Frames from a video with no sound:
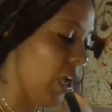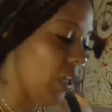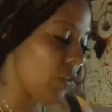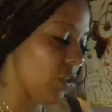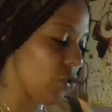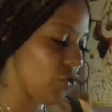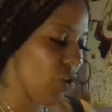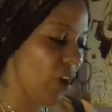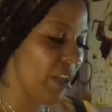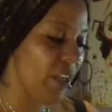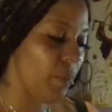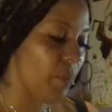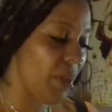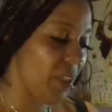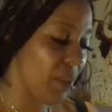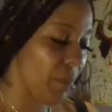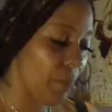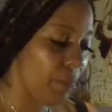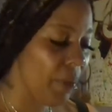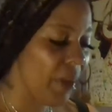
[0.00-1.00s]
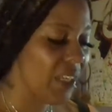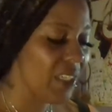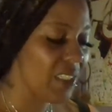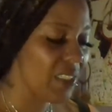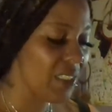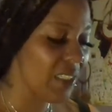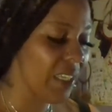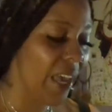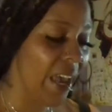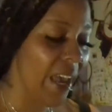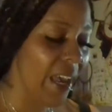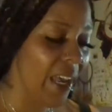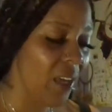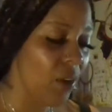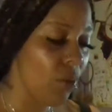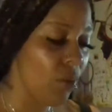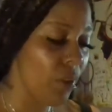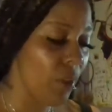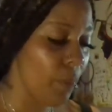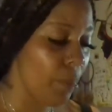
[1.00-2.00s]
to try to be the best
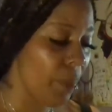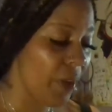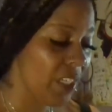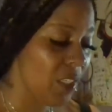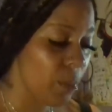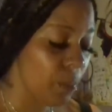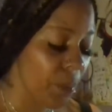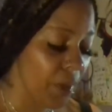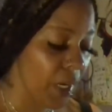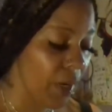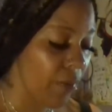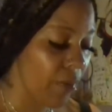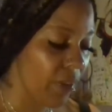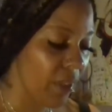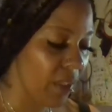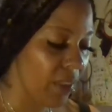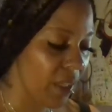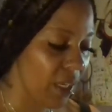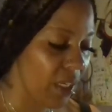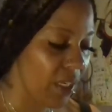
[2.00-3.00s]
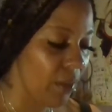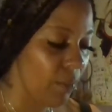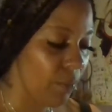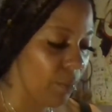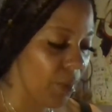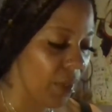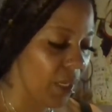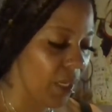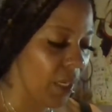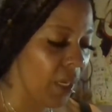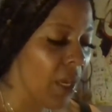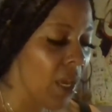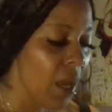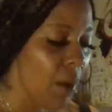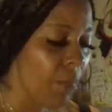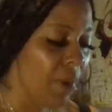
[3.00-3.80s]
dad or the best parent that they can be.